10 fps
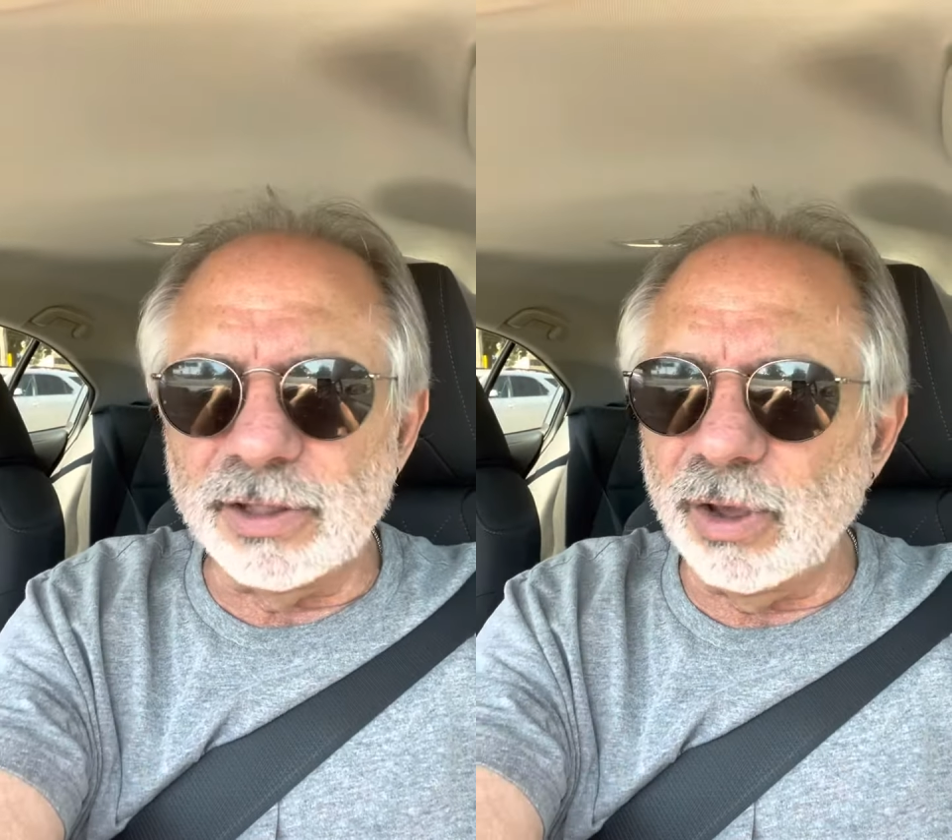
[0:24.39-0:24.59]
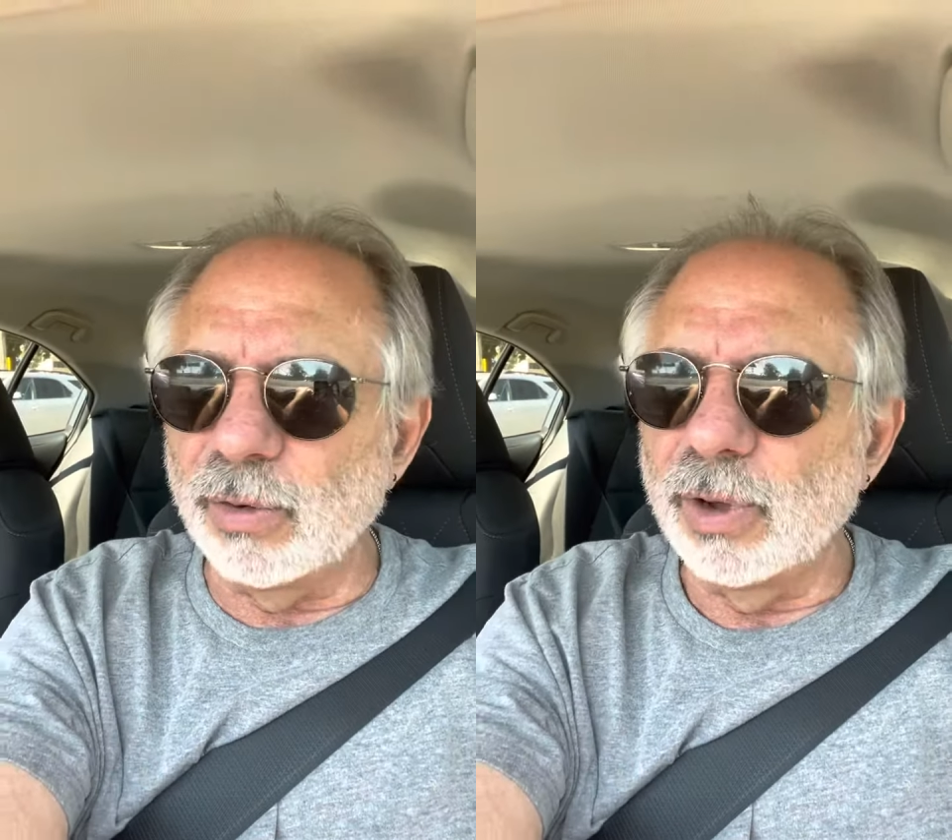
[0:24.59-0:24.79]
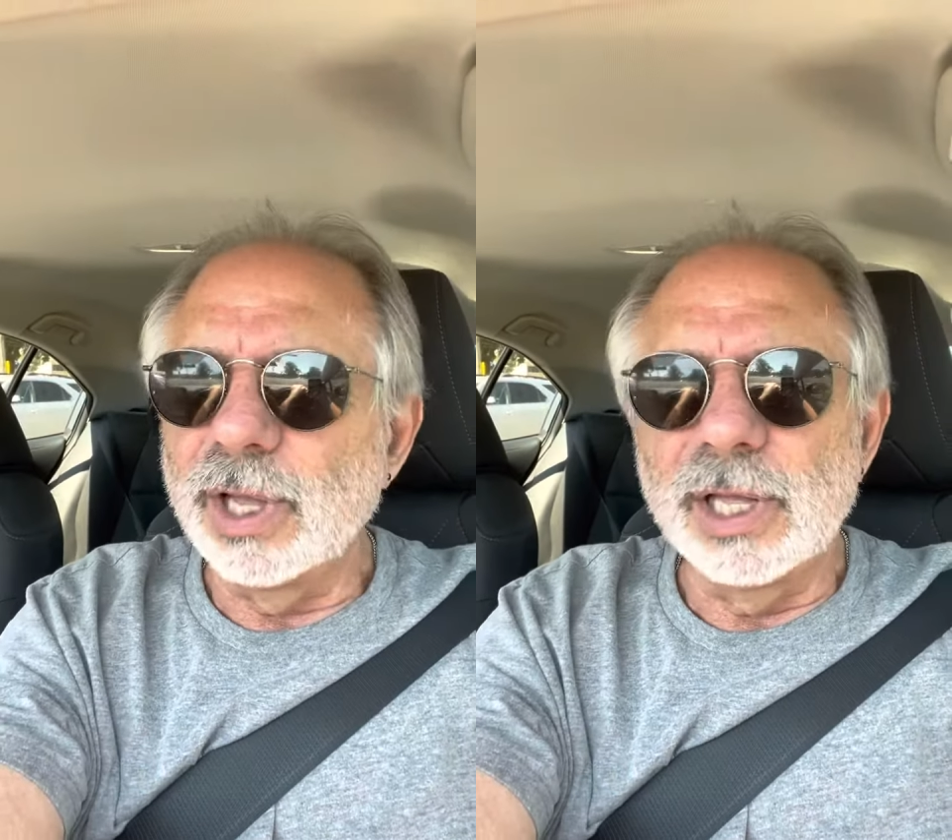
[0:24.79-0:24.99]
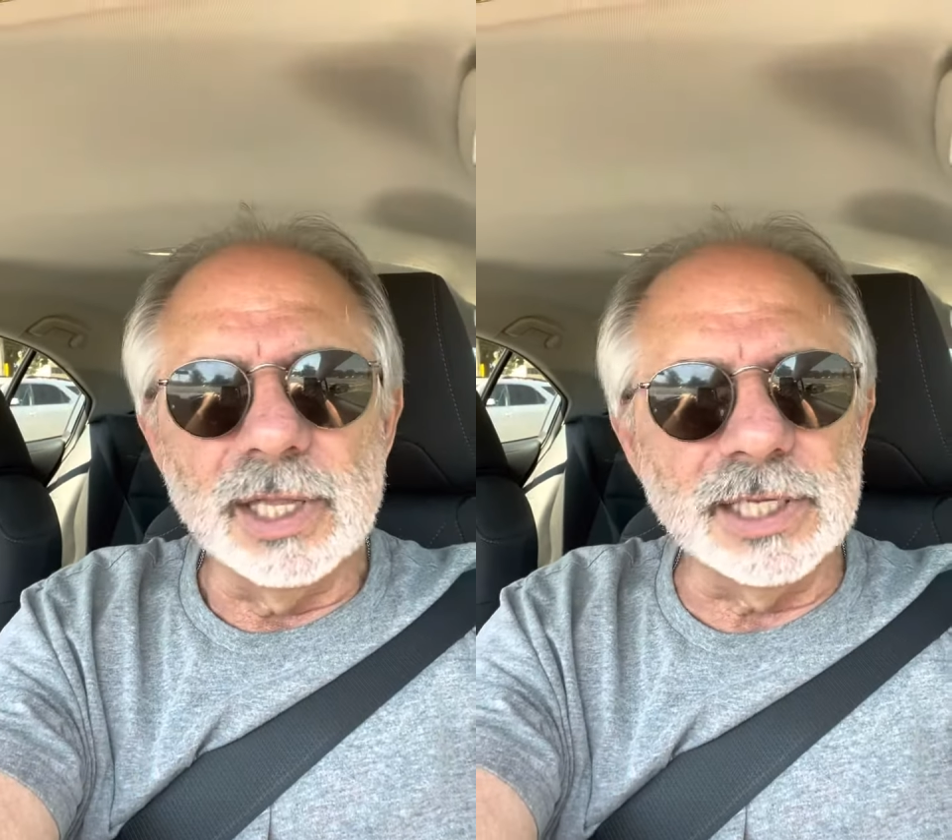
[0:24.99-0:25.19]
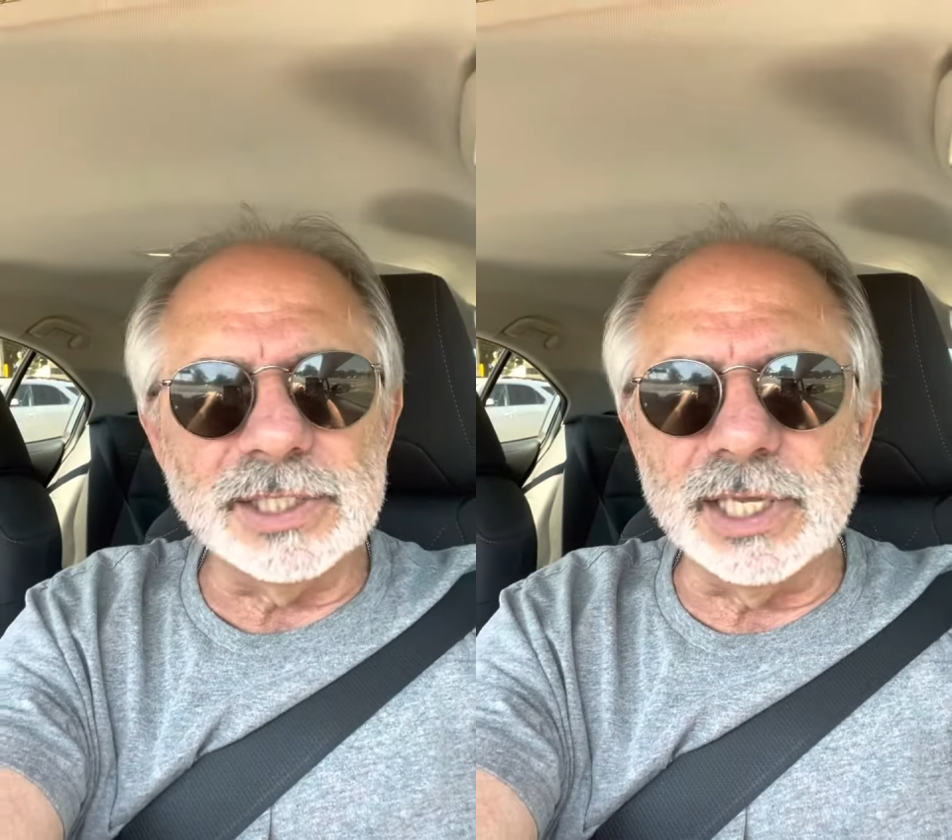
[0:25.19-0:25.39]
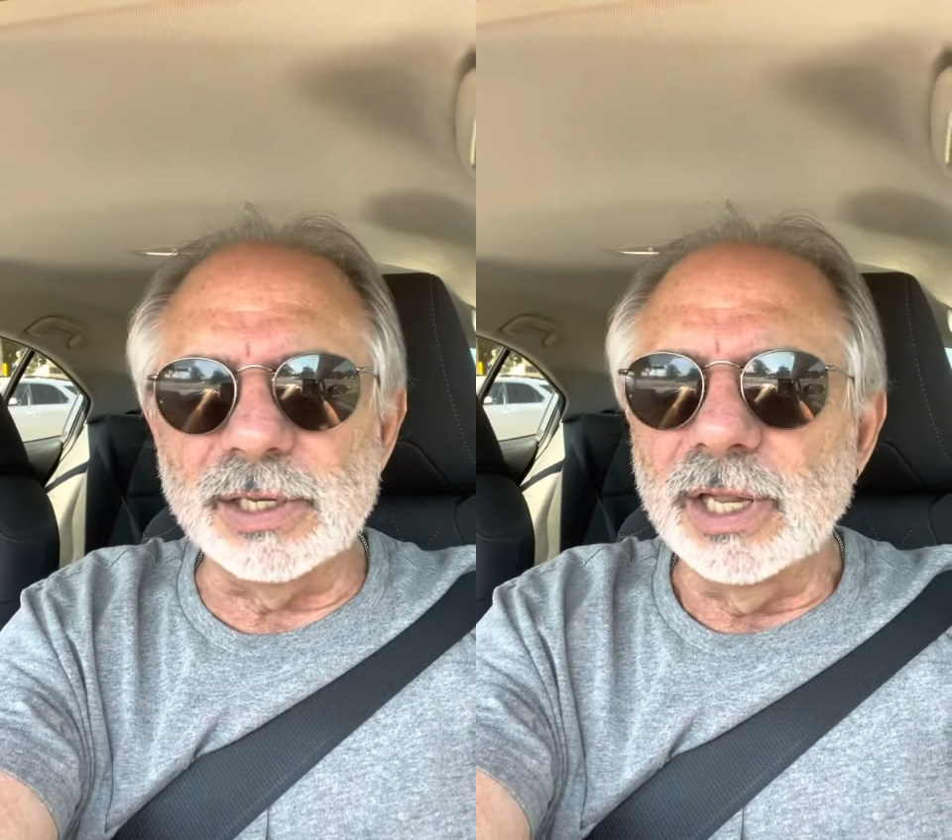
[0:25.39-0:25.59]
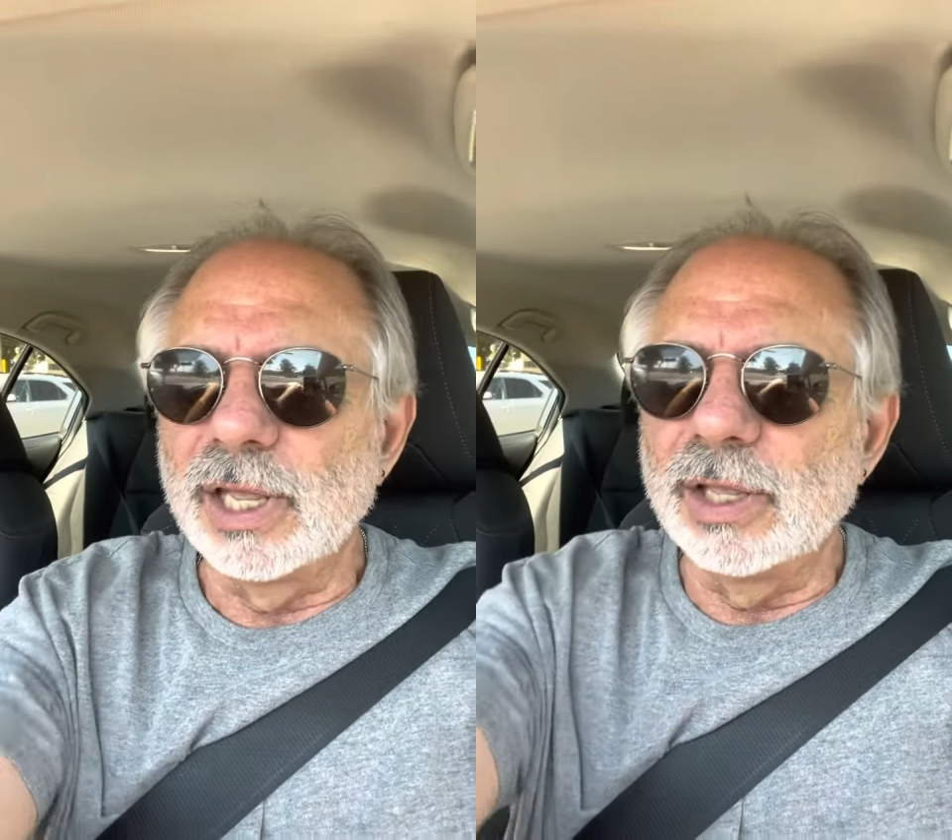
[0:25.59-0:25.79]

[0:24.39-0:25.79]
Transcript: do. Listen,